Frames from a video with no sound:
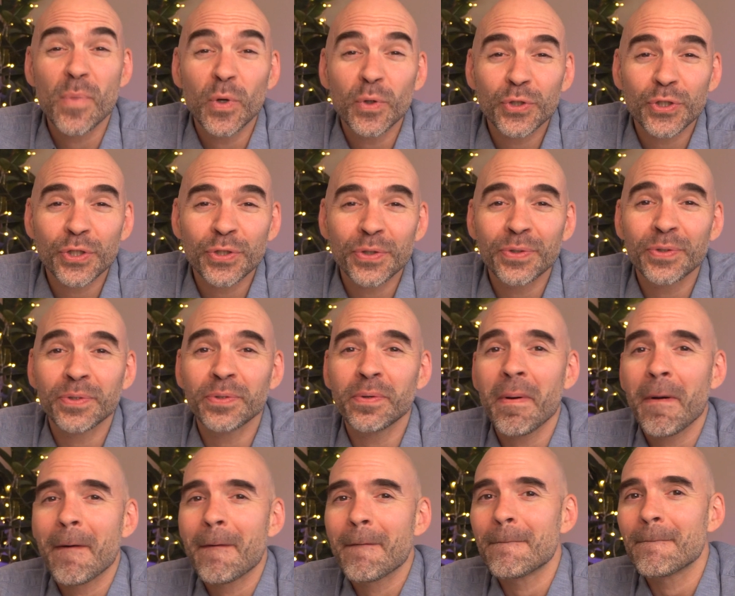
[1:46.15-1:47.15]

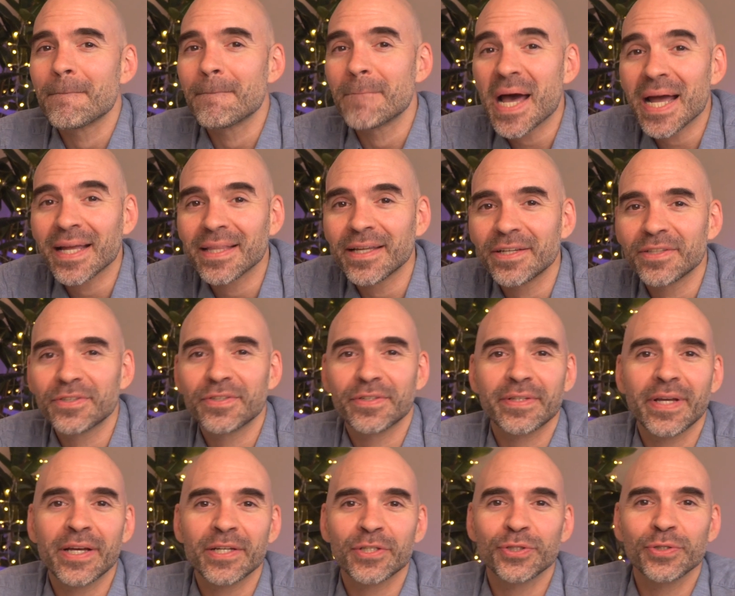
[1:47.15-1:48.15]
Motional, Magna
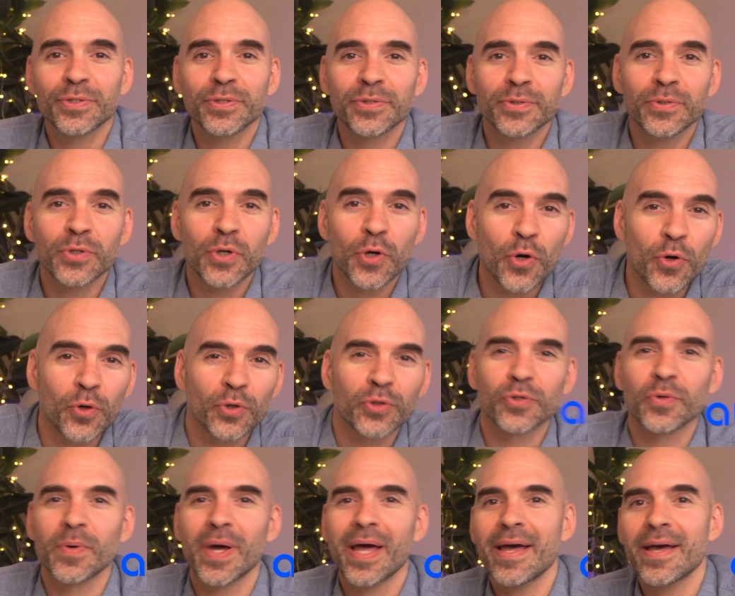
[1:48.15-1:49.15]
International,
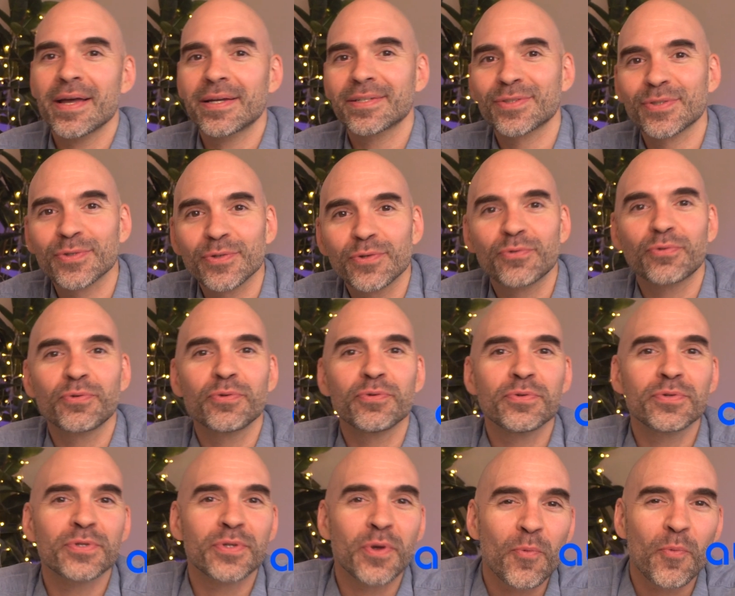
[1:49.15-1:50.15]
AutoX,
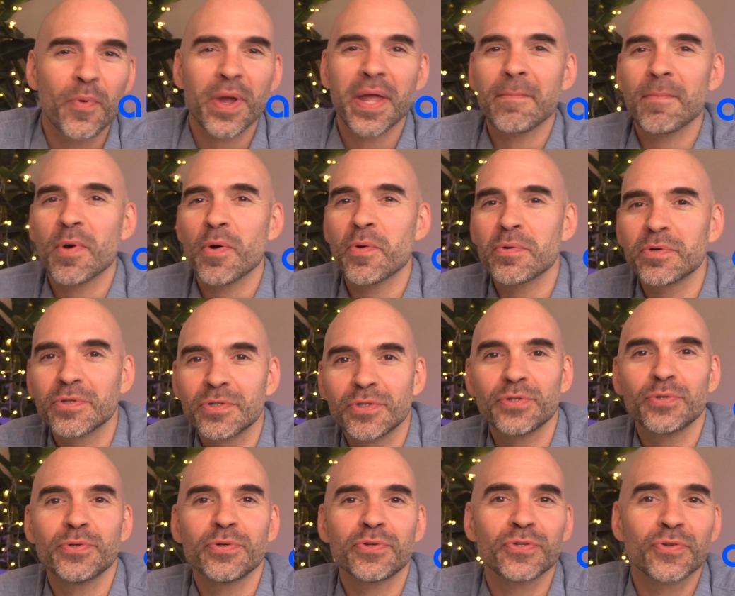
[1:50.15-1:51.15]
Cruise, Waymo,
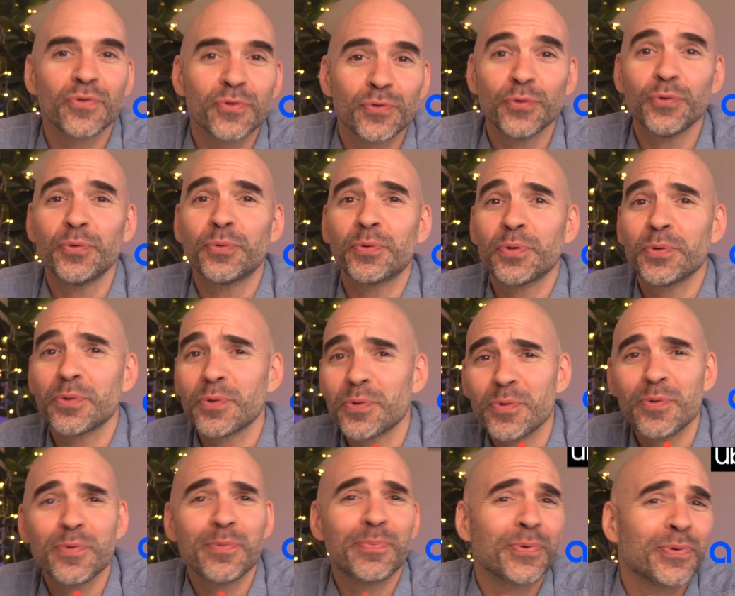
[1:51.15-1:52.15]
Zoox, Nuro,
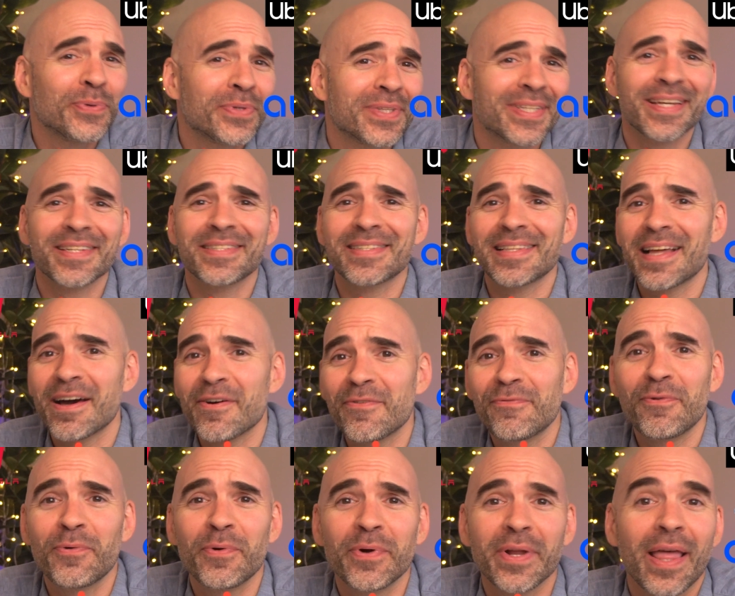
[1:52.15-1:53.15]
Uber, Tesla,
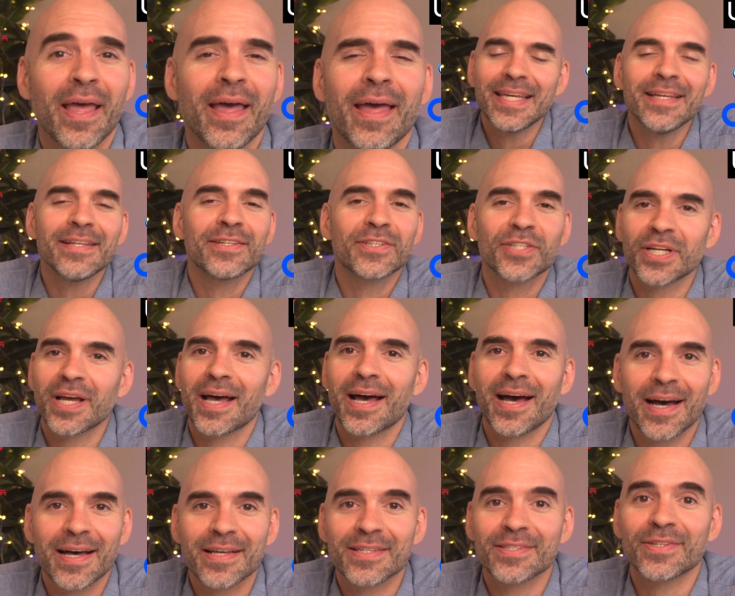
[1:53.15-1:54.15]
Ford each
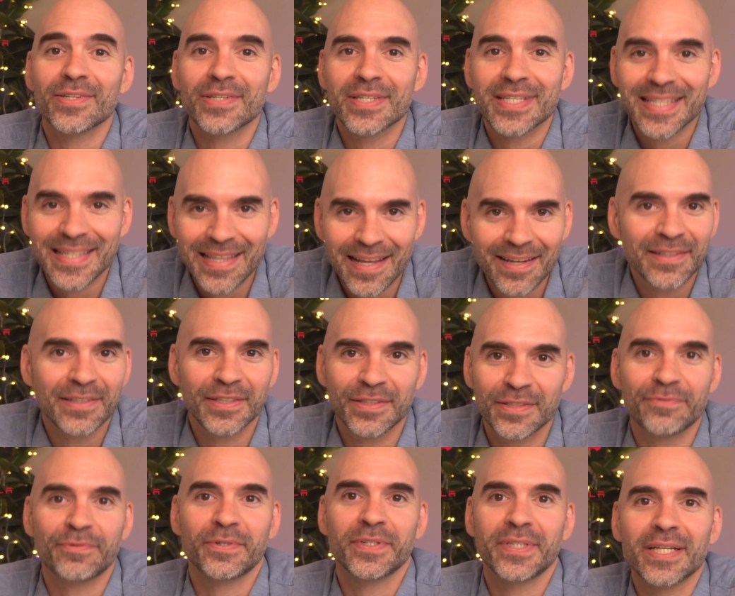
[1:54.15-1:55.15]
has a slightly
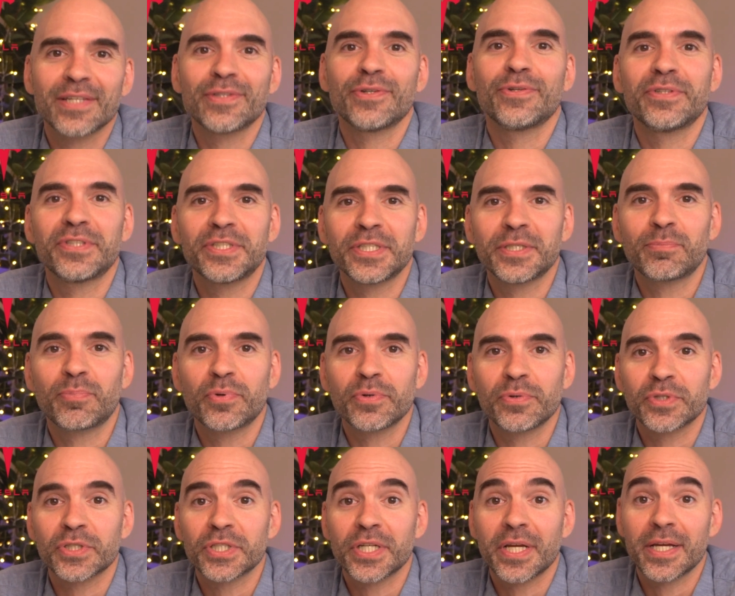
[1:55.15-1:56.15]
different technology
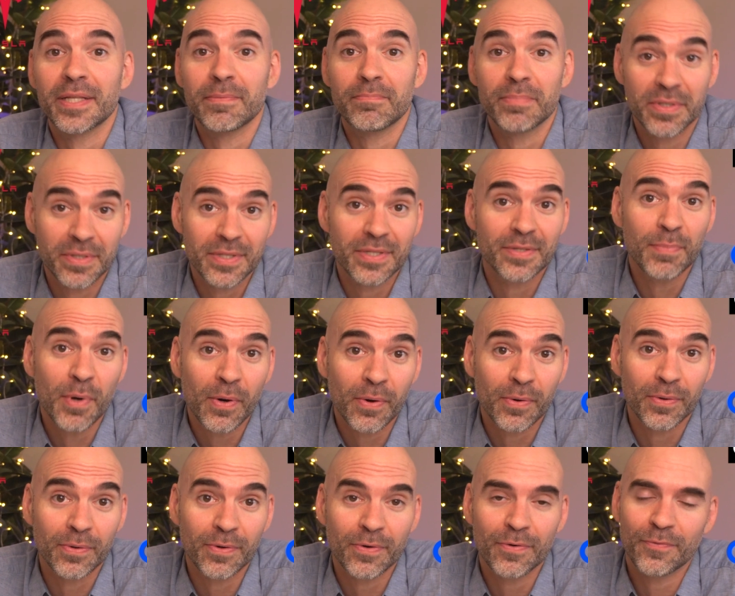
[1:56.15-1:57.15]
approach and business
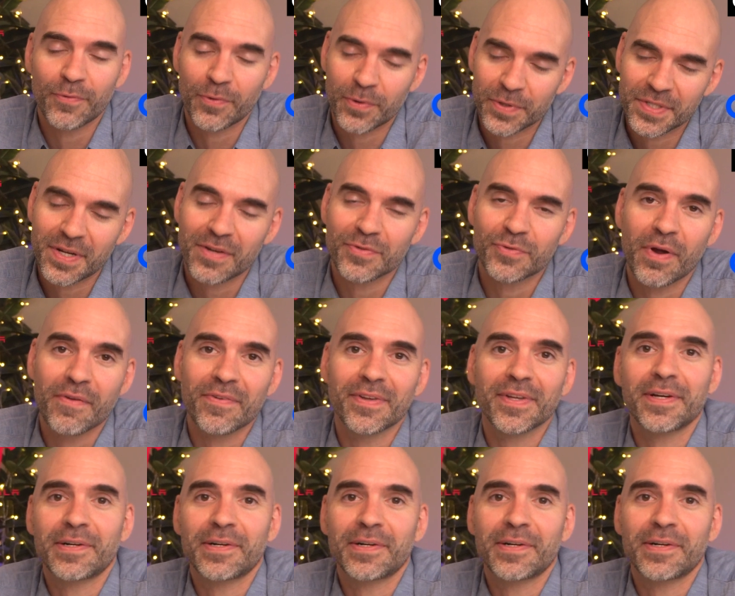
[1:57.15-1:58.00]
model for self-driving